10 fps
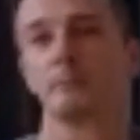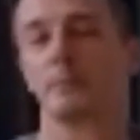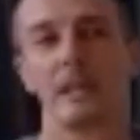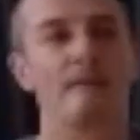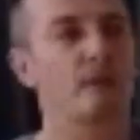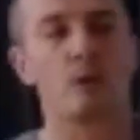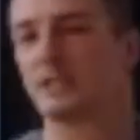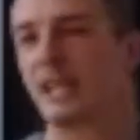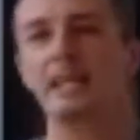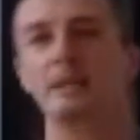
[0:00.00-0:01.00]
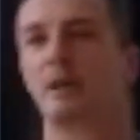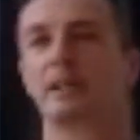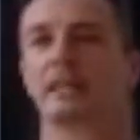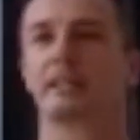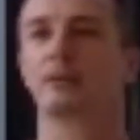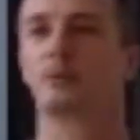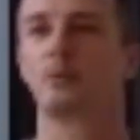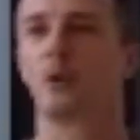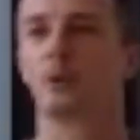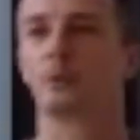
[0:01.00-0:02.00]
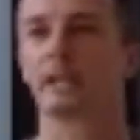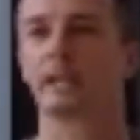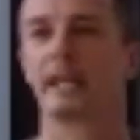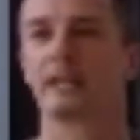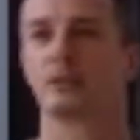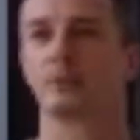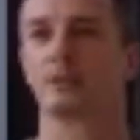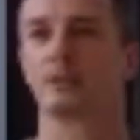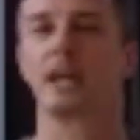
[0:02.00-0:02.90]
beloved, or with anybody in the world we're engaging with.